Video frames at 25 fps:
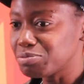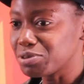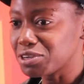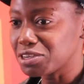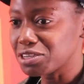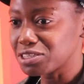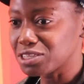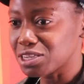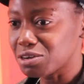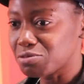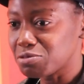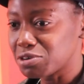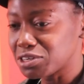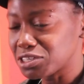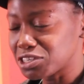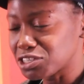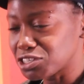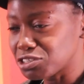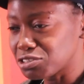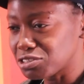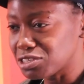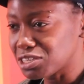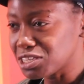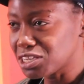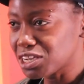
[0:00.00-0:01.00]
because I want
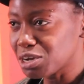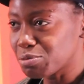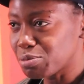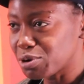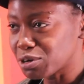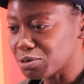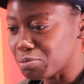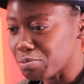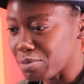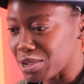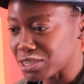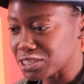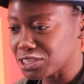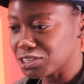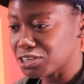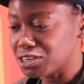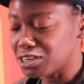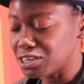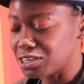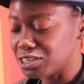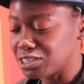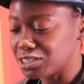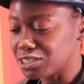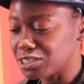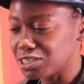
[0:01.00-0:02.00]
us to think about
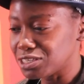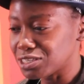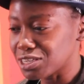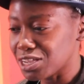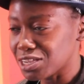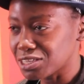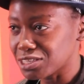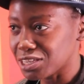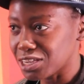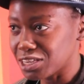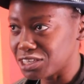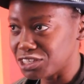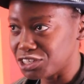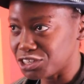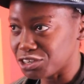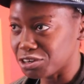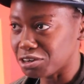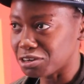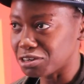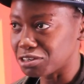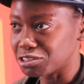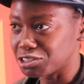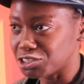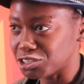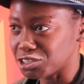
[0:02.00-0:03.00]
masculinities as
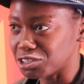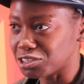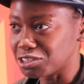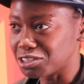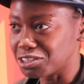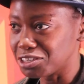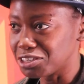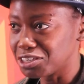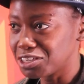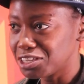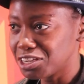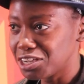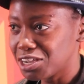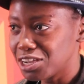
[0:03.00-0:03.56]
ideology.